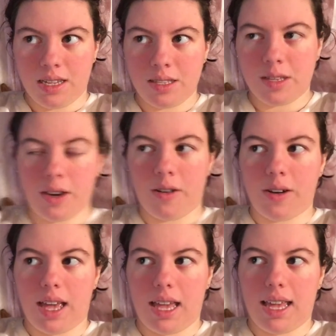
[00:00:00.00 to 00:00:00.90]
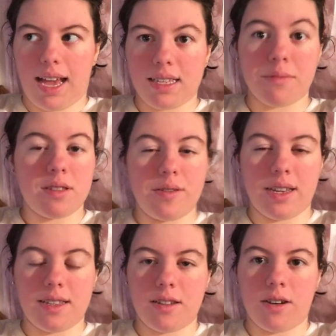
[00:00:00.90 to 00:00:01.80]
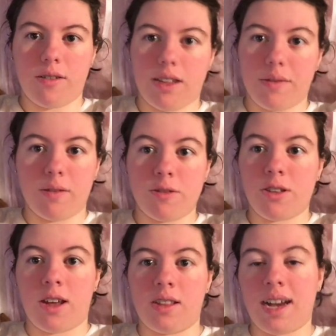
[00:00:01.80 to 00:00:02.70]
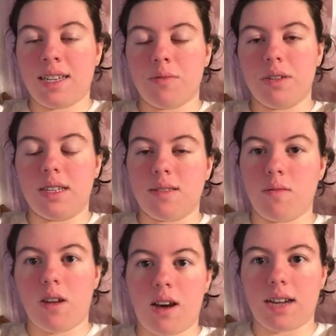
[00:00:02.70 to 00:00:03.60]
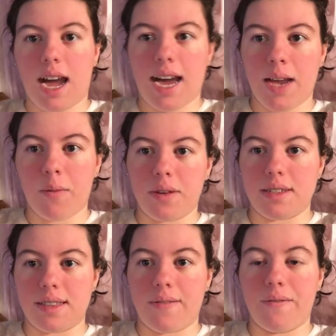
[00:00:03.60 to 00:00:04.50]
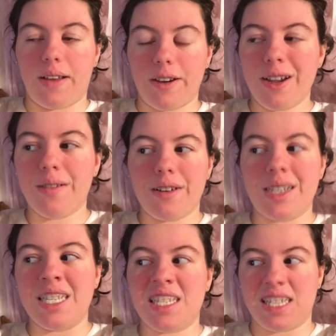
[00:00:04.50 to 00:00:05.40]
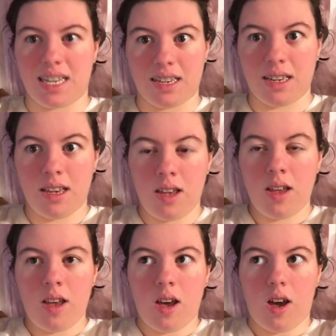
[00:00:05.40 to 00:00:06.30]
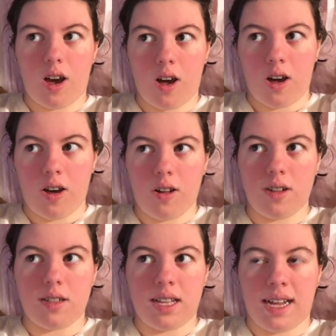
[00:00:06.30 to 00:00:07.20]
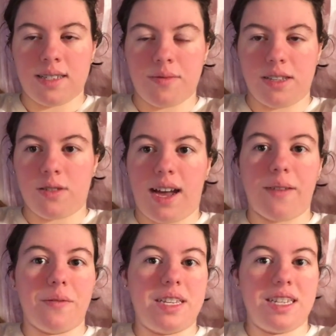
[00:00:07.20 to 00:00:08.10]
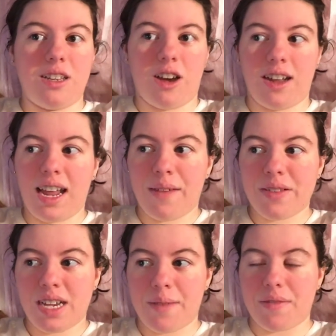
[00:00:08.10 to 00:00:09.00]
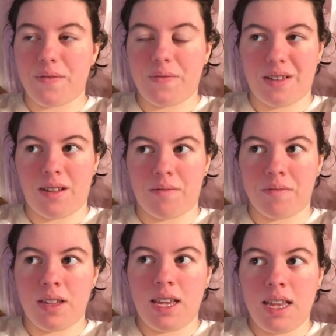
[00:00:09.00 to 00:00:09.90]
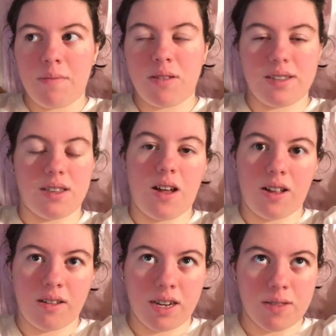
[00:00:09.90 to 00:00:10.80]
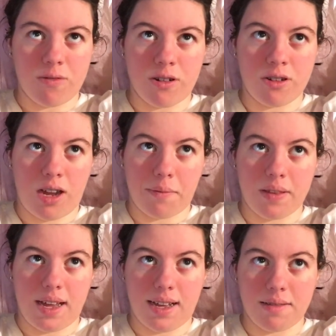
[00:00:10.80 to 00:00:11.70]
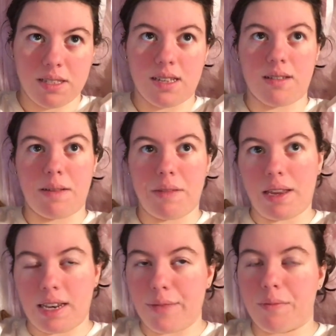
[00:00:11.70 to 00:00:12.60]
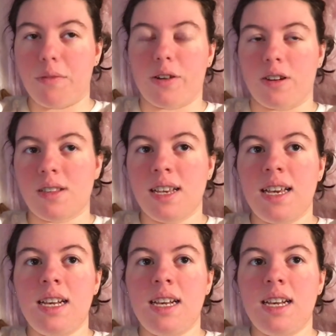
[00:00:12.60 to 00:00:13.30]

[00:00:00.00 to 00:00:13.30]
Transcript: So as most of you guys know, if you saw last week's vlog, I was very, very sick all last week, so I did not have time to film. Plus, the holidays were on top of that, so that made it even worse.